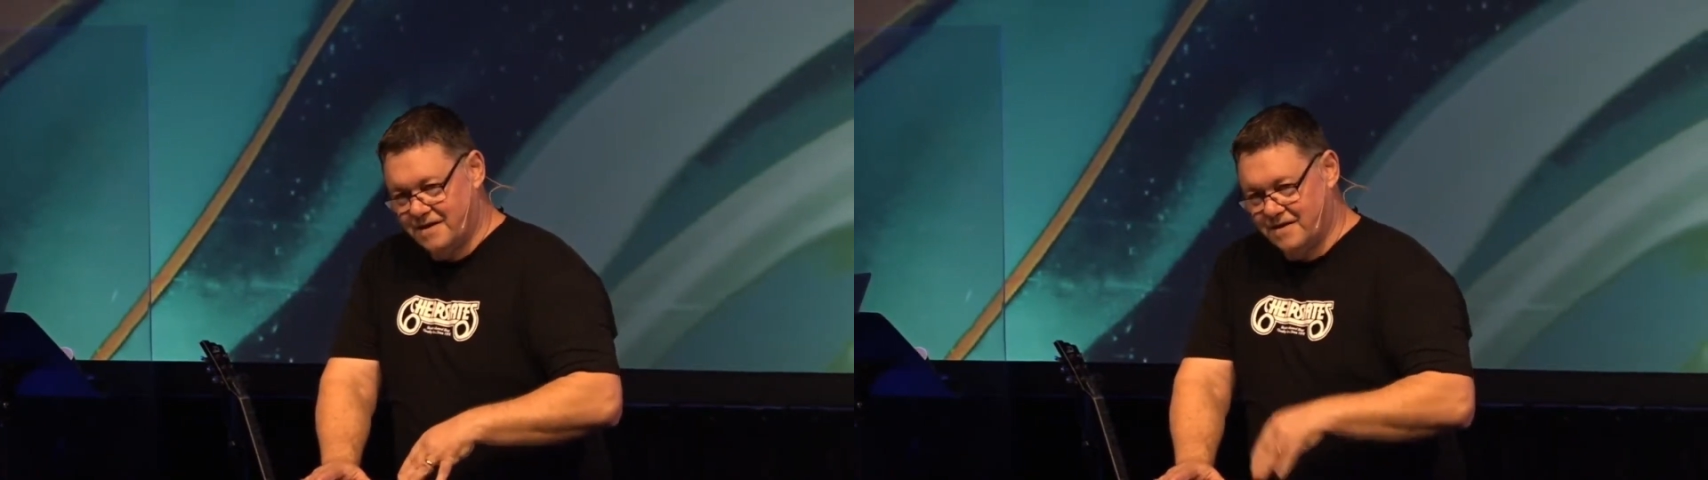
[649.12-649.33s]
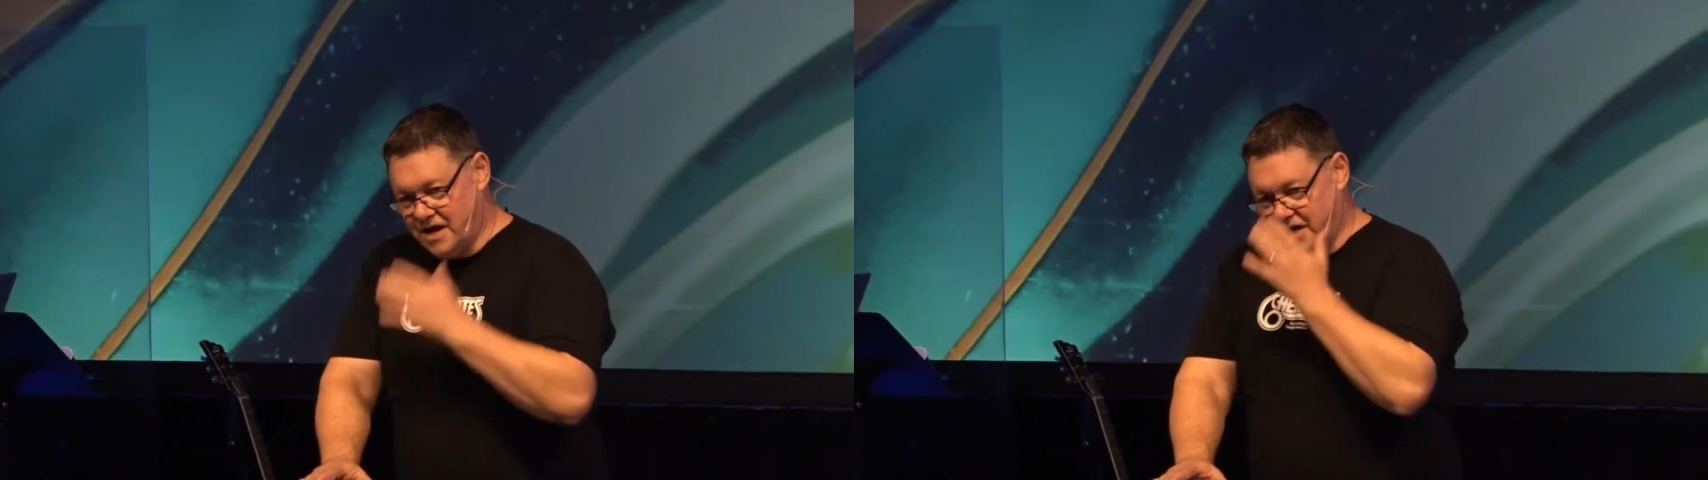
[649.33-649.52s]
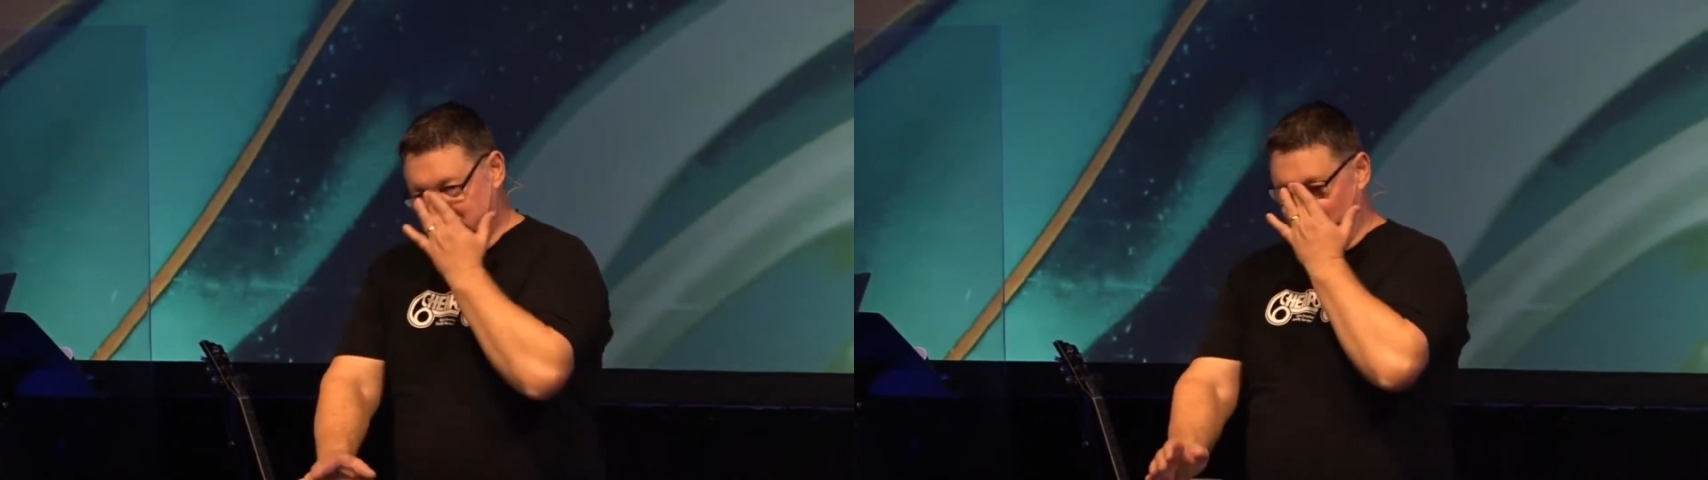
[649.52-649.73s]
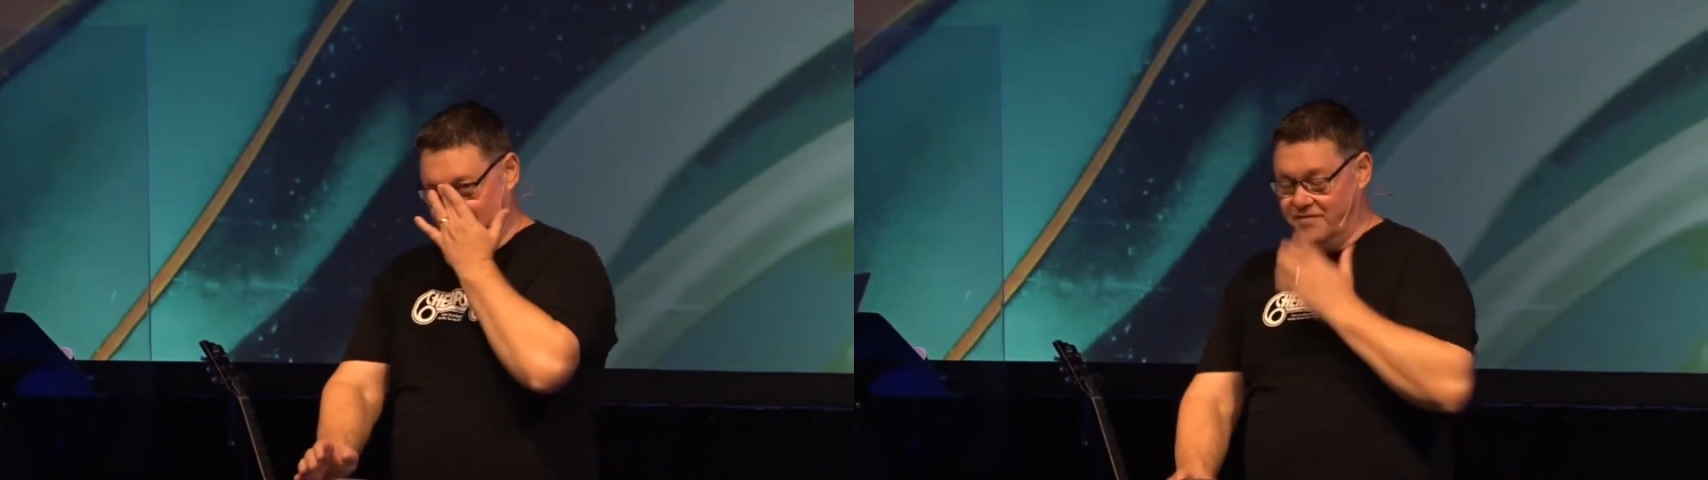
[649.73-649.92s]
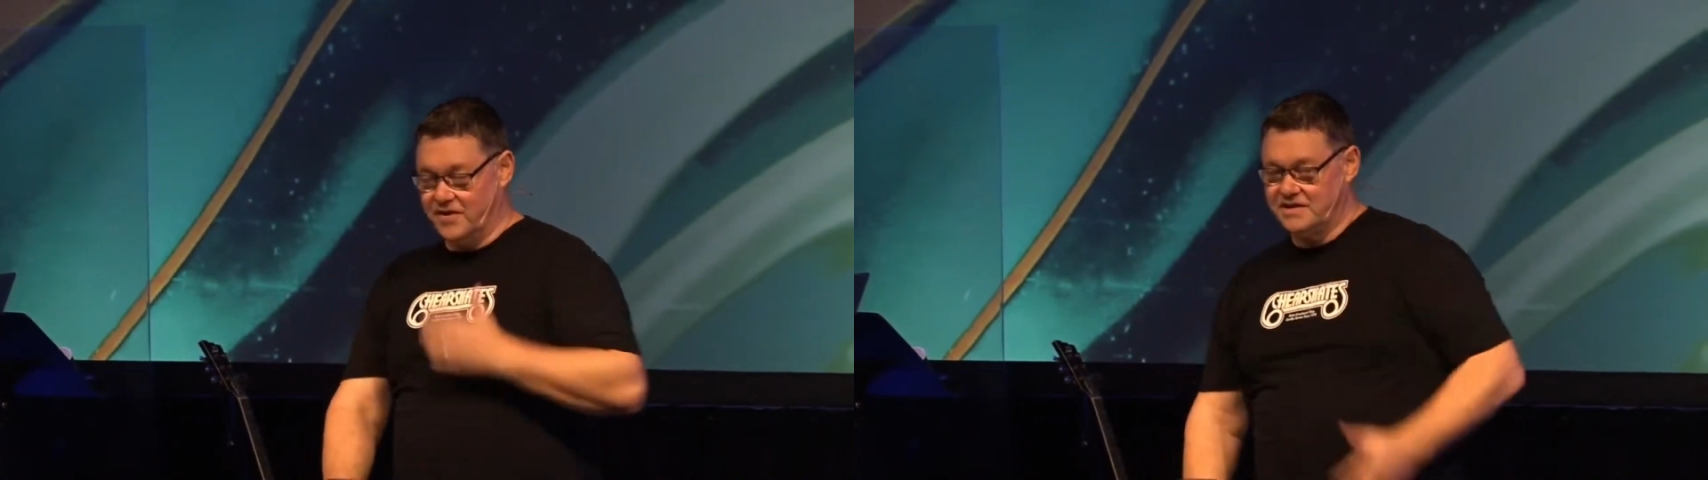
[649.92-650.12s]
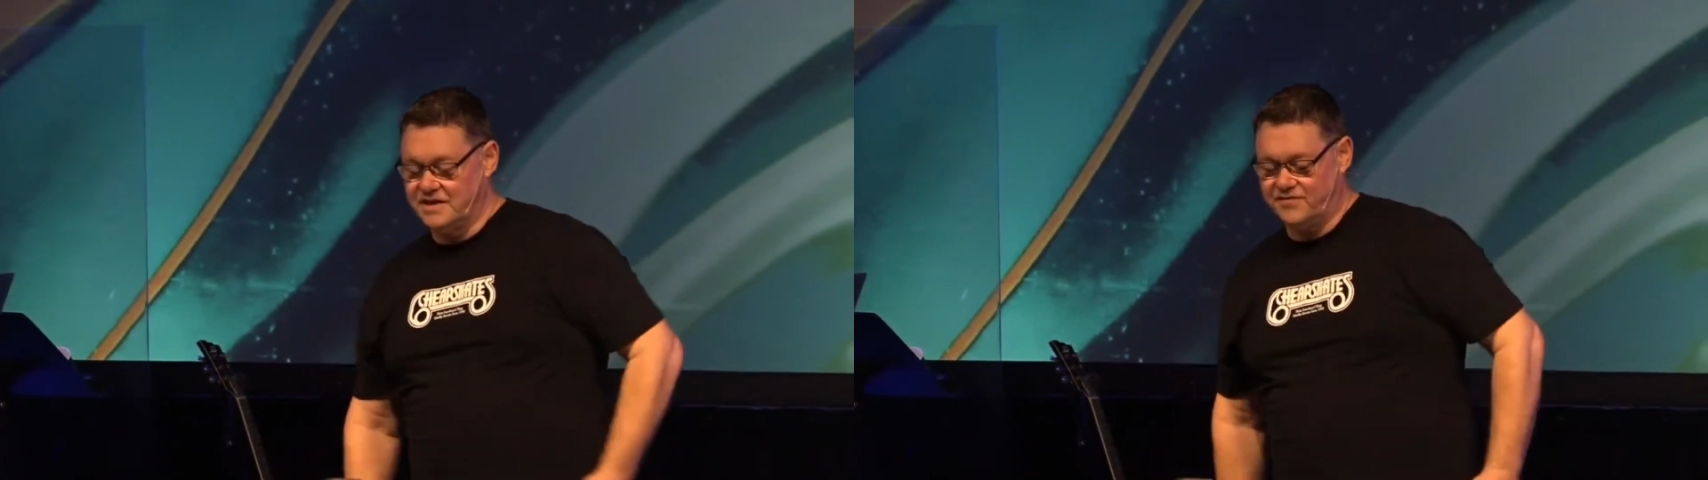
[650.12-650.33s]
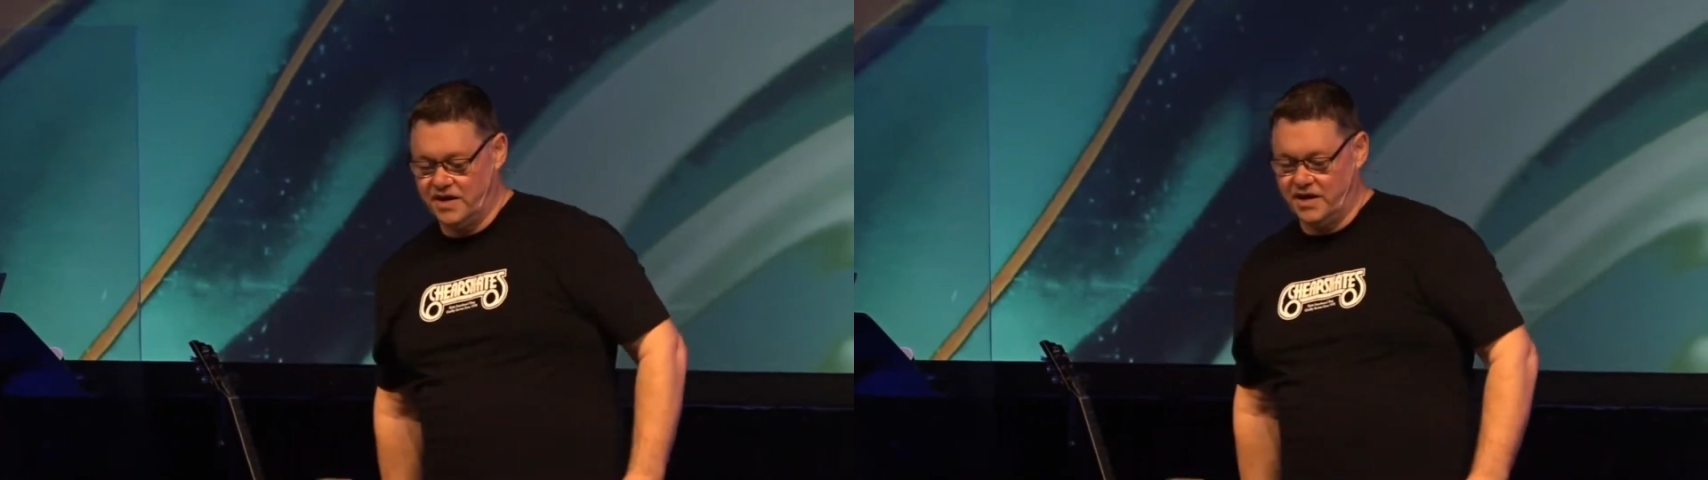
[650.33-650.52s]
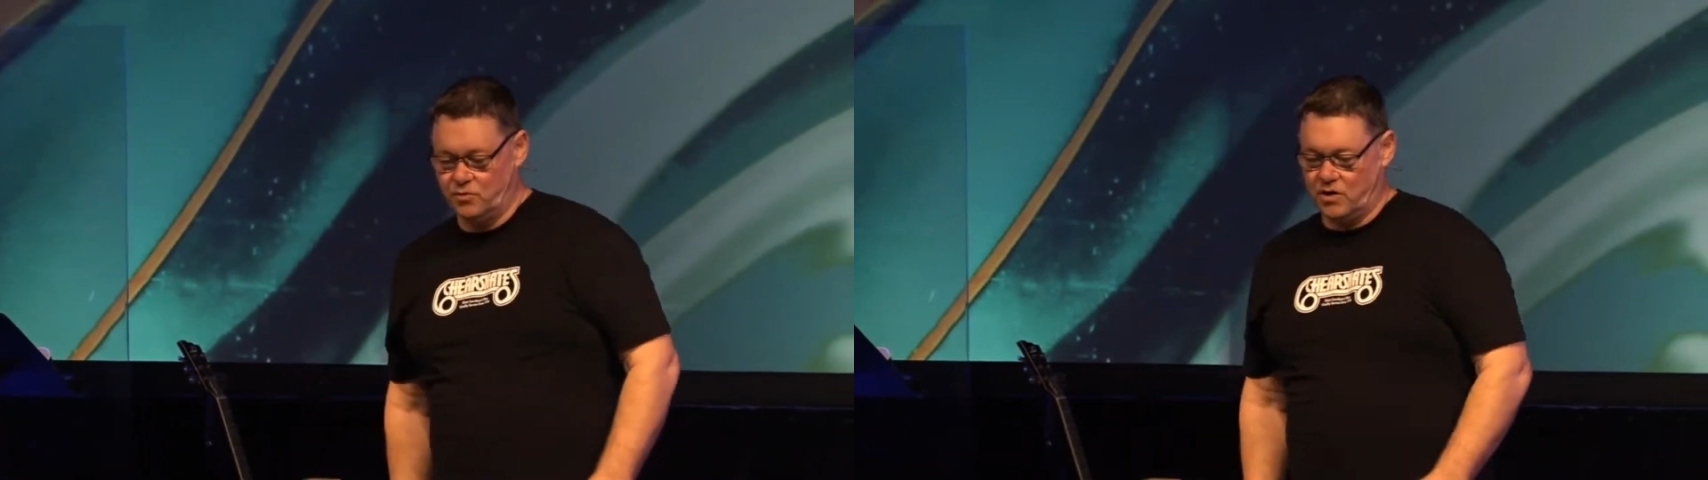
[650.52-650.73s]
And the age we live it
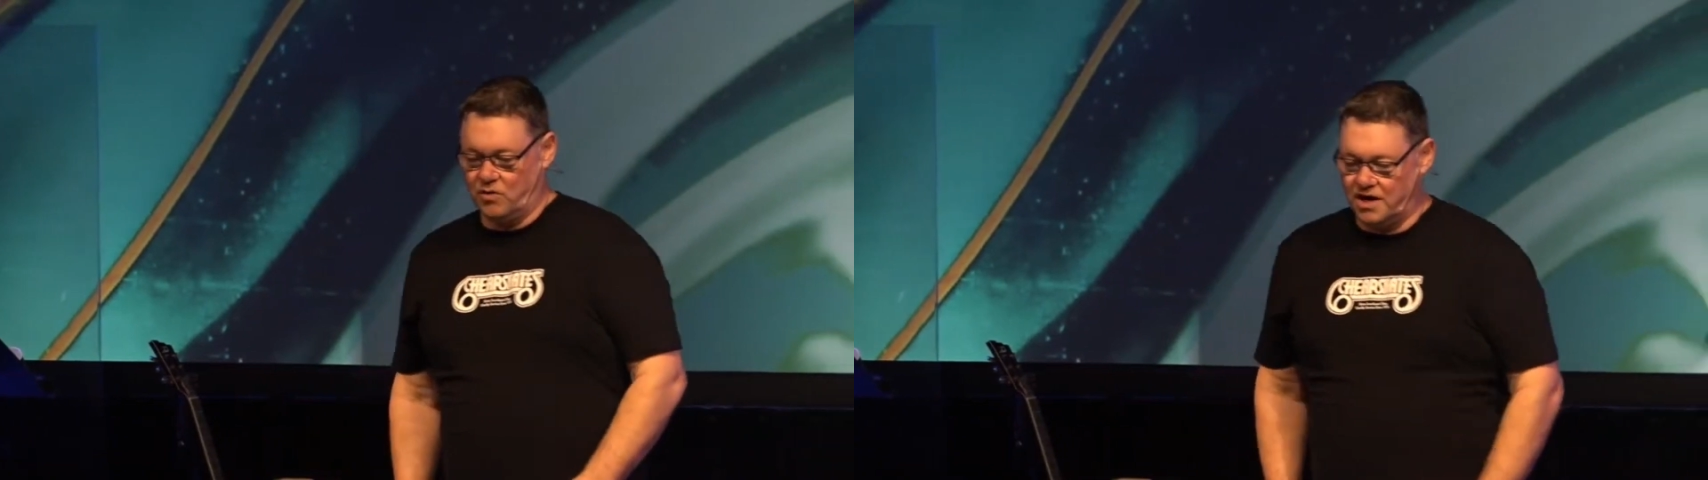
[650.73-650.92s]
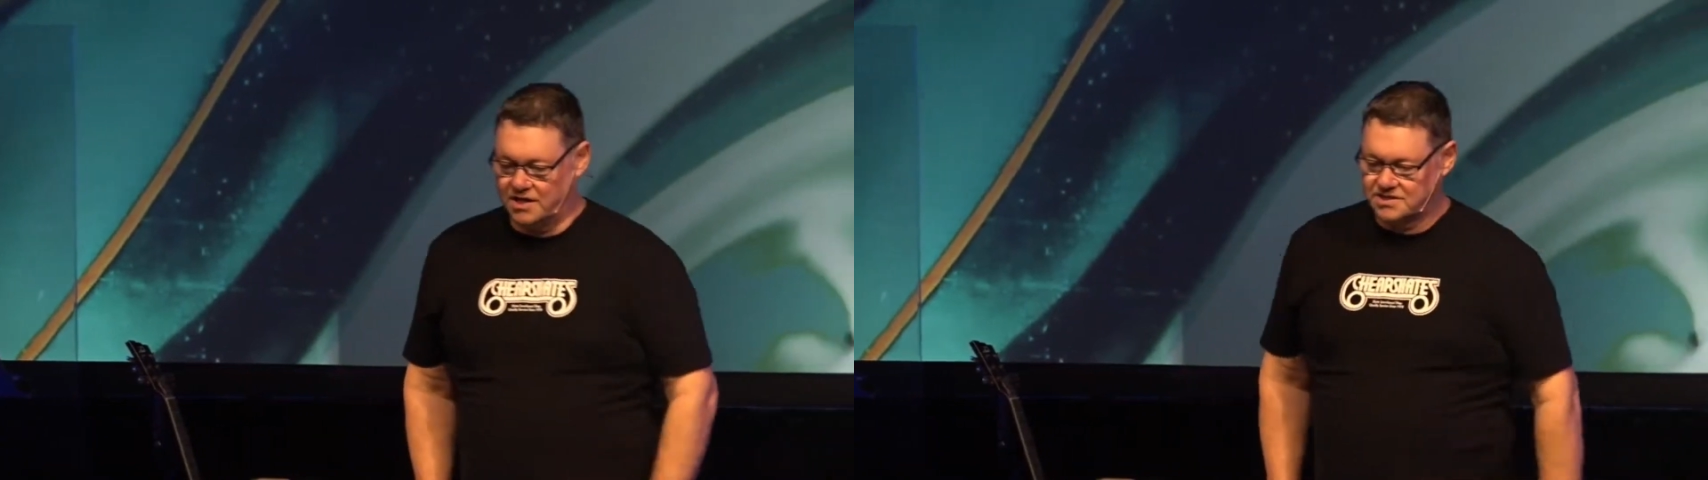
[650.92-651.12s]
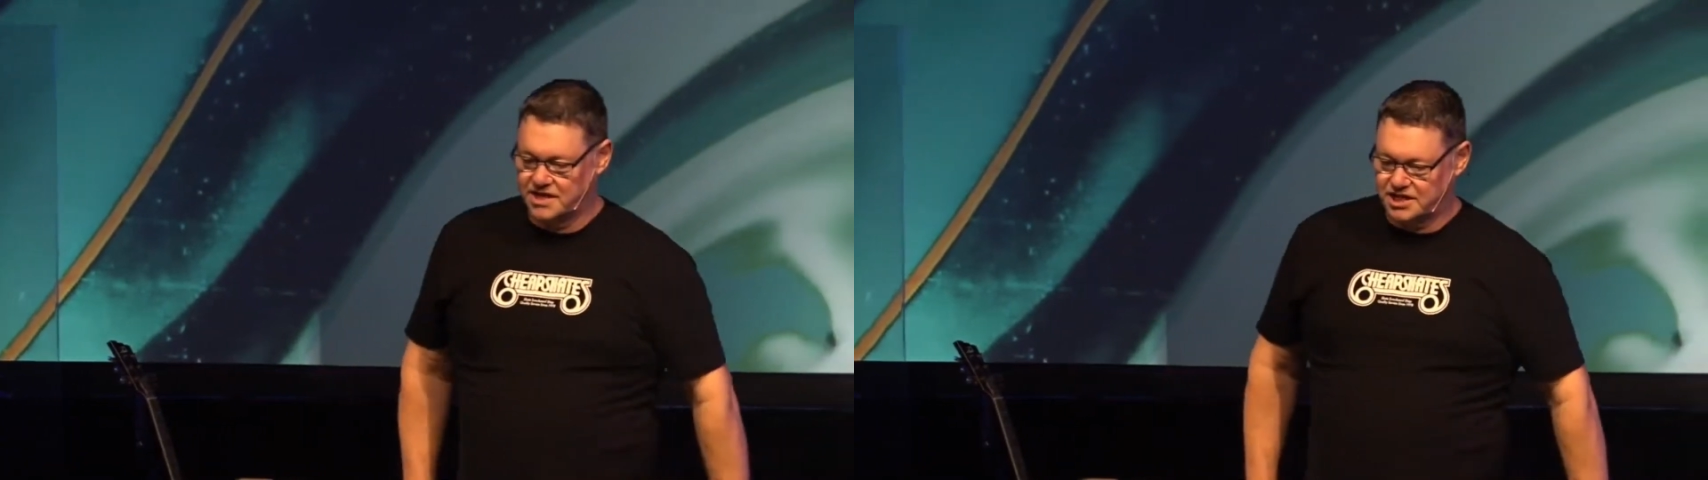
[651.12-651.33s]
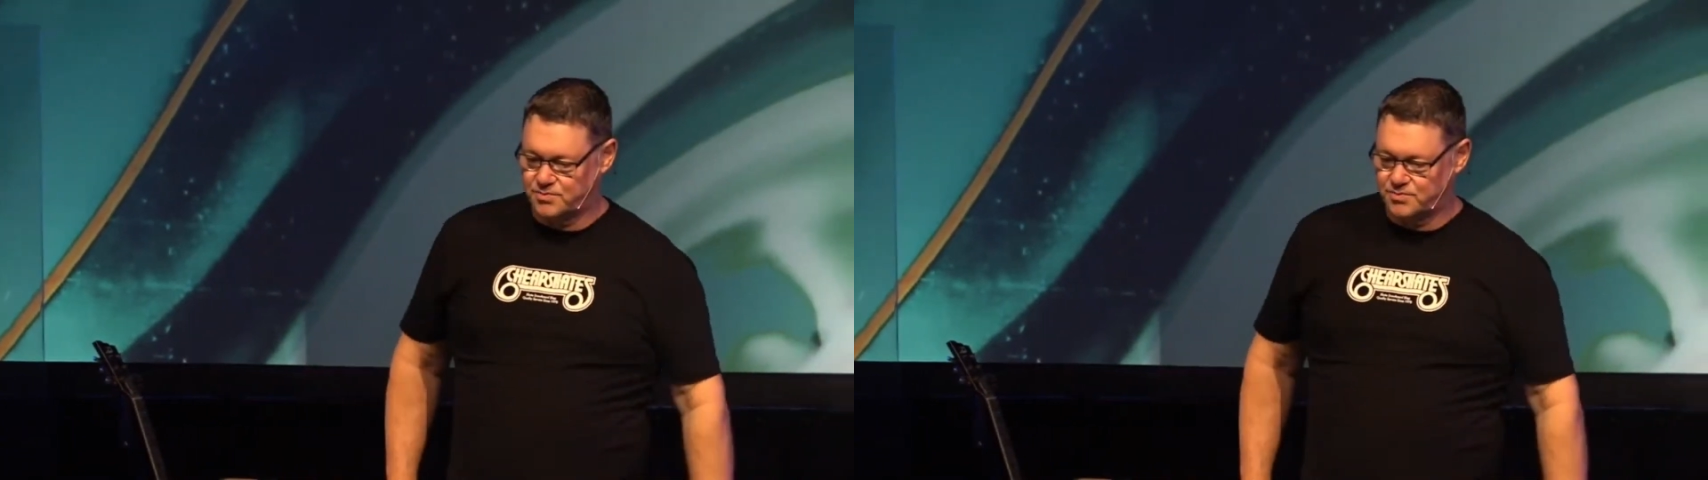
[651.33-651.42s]
definitely requires an